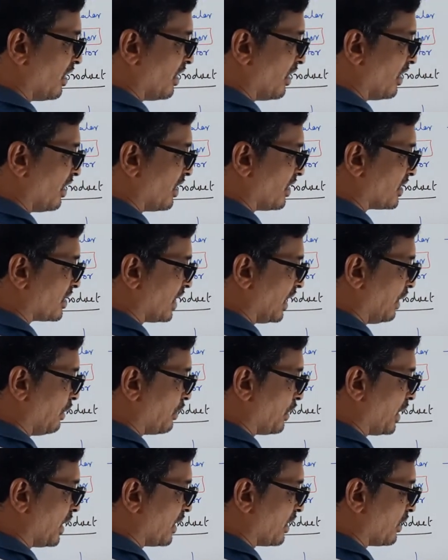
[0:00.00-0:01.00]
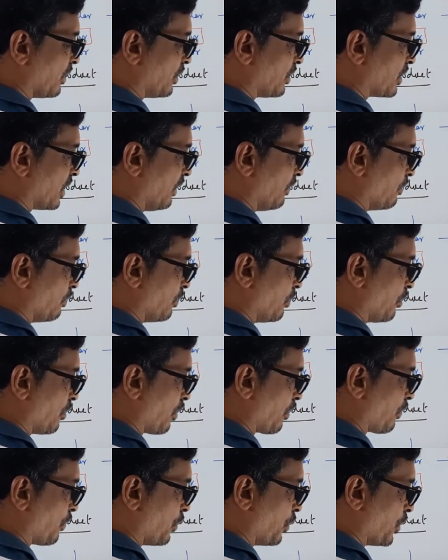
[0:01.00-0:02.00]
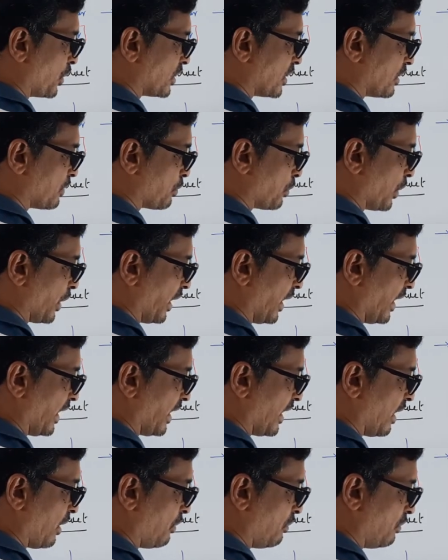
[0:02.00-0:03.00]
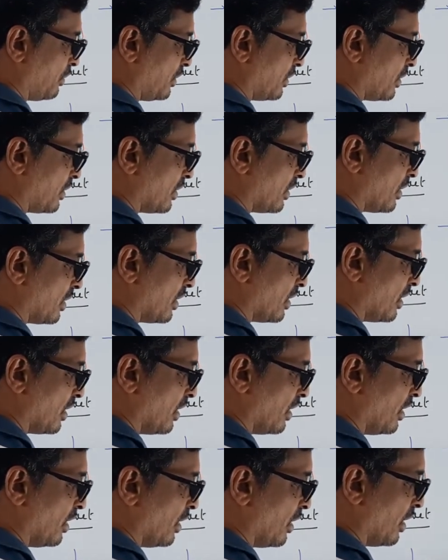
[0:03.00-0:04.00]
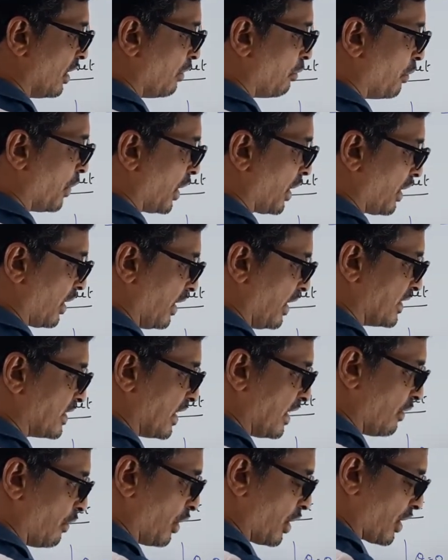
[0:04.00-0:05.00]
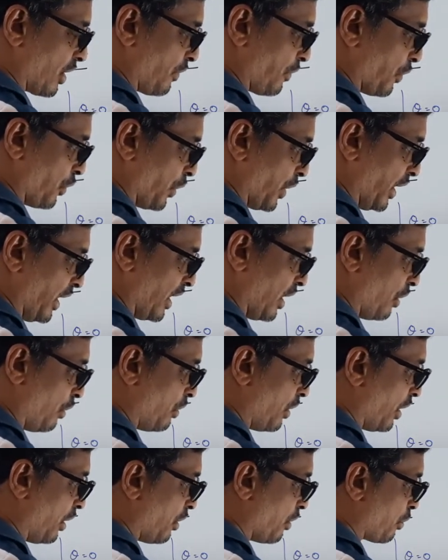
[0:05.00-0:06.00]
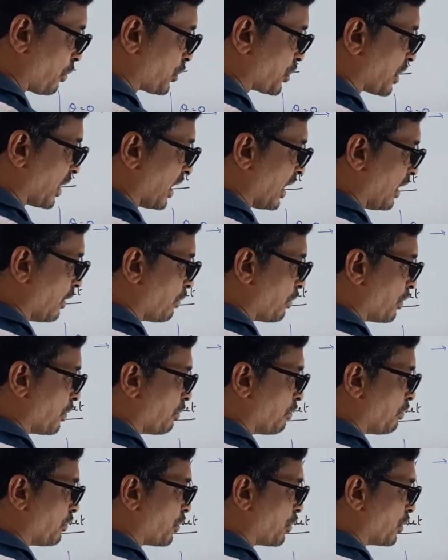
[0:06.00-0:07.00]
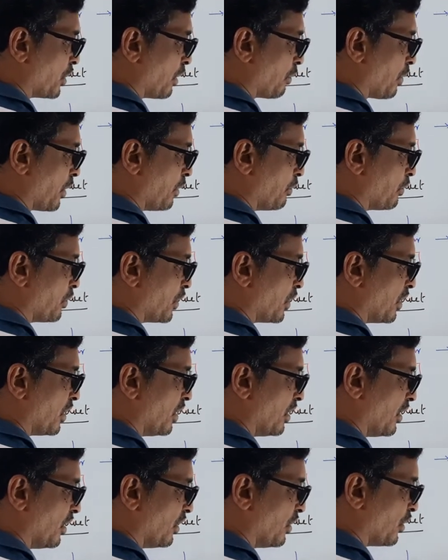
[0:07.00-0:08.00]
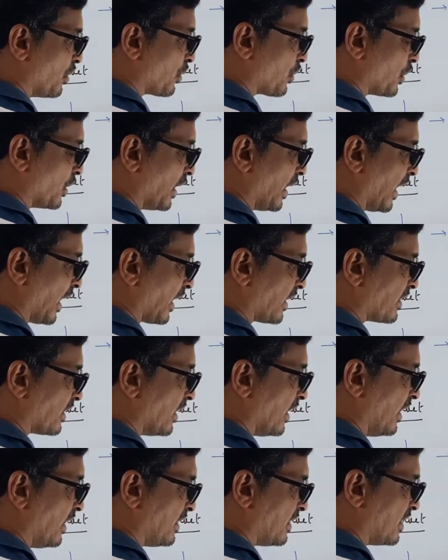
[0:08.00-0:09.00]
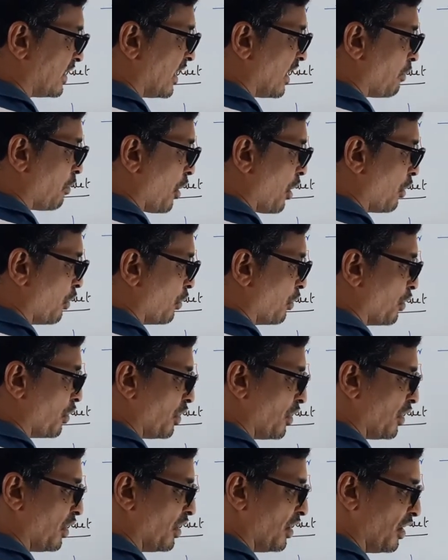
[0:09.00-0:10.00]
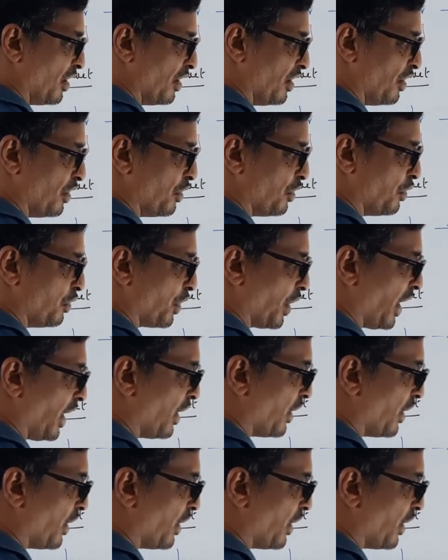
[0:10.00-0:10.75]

See, you see, your force is pulling it down. But is it the water flowing down or you're pushing up to the pump? So the direction is above. Okay,